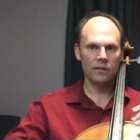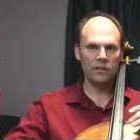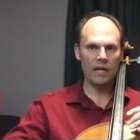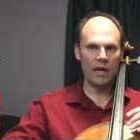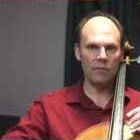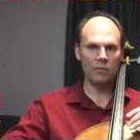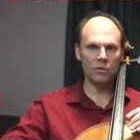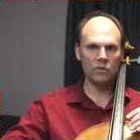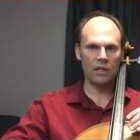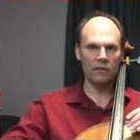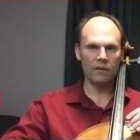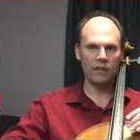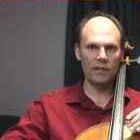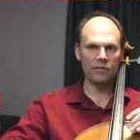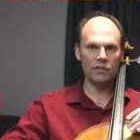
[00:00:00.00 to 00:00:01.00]
Down bows
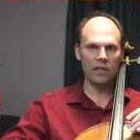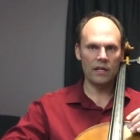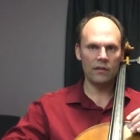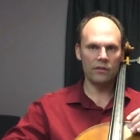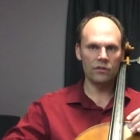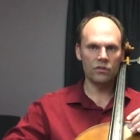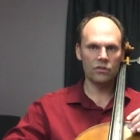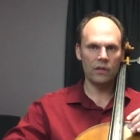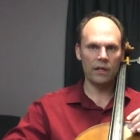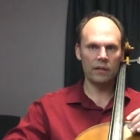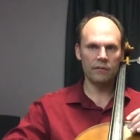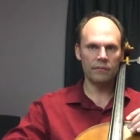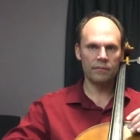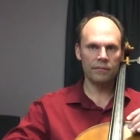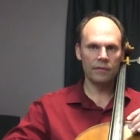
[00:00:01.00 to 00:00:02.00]
on the left side of the string,
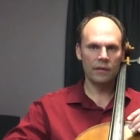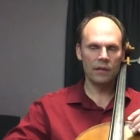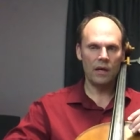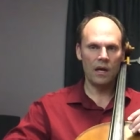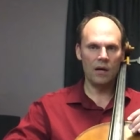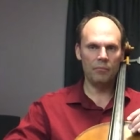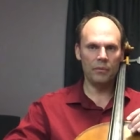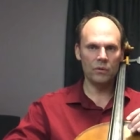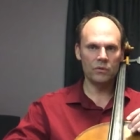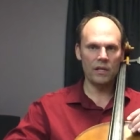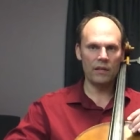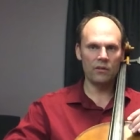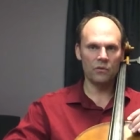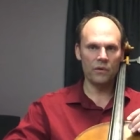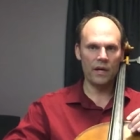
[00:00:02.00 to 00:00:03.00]
up bows
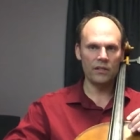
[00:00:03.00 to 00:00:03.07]
on the